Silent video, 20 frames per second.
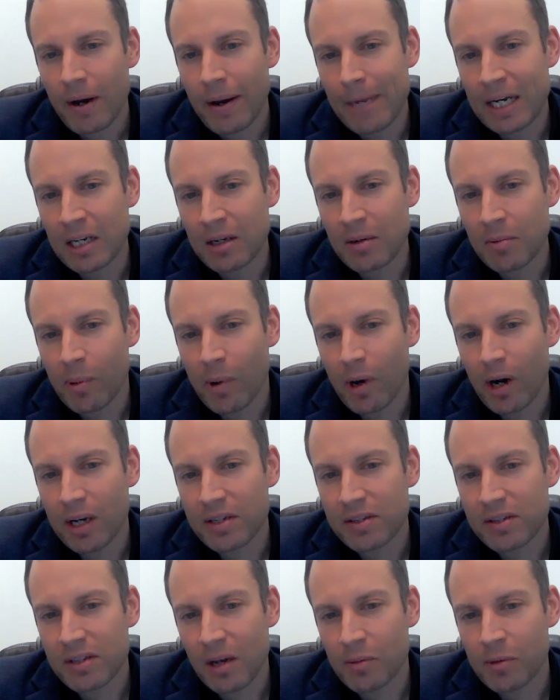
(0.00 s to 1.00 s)
median
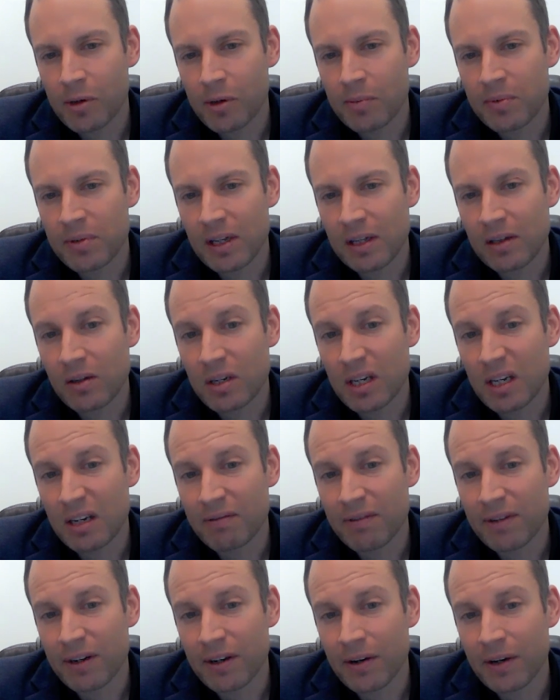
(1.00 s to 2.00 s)
price suburbs are
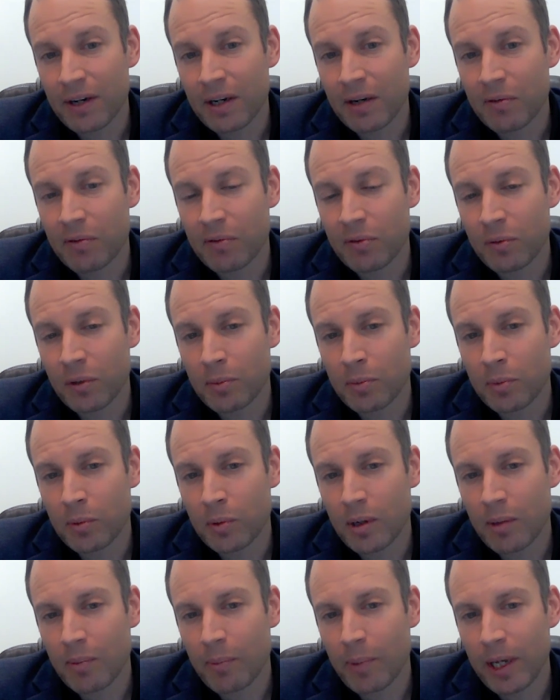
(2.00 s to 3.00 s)
looking very
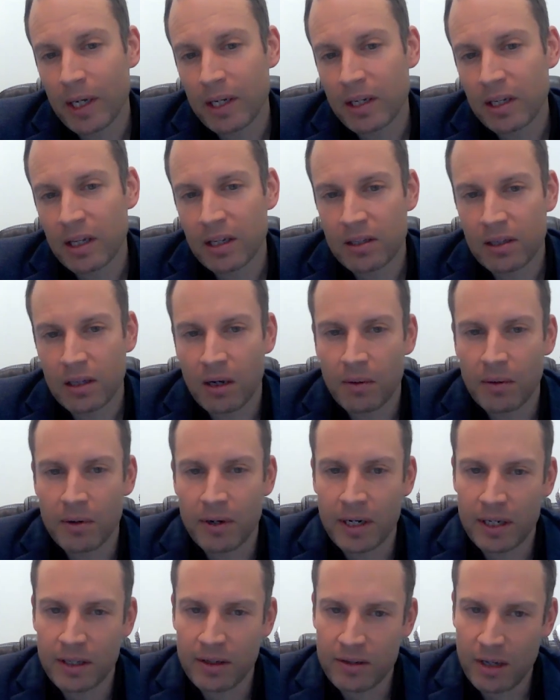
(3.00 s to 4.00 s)
affordable compared to these
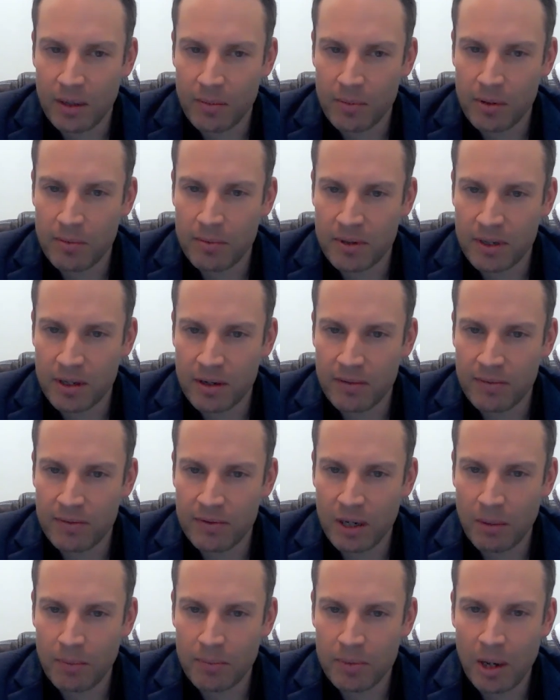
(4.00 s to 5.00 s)
lower end suburbs that
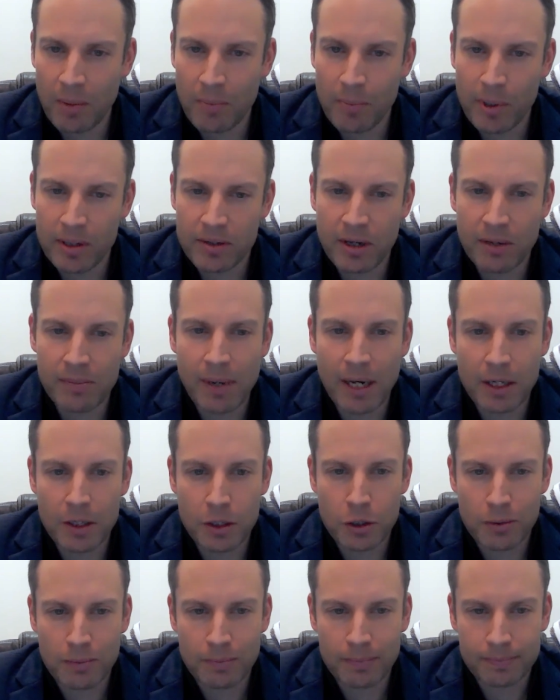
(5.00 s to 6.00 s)
have jumped up by so
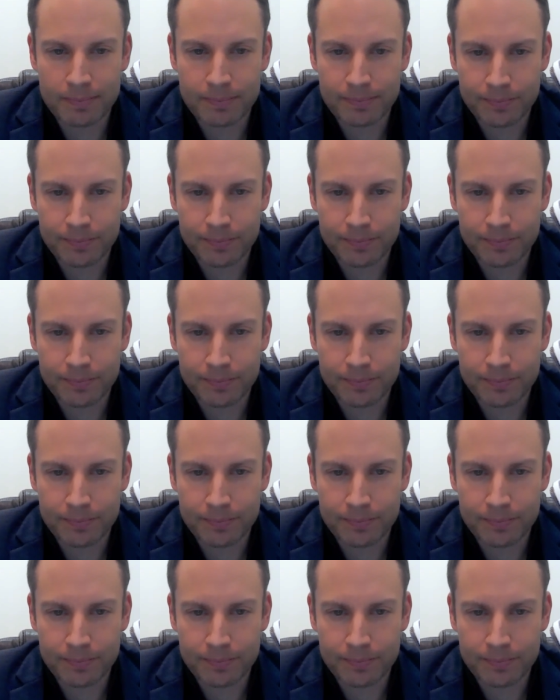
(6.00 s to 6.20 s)
much.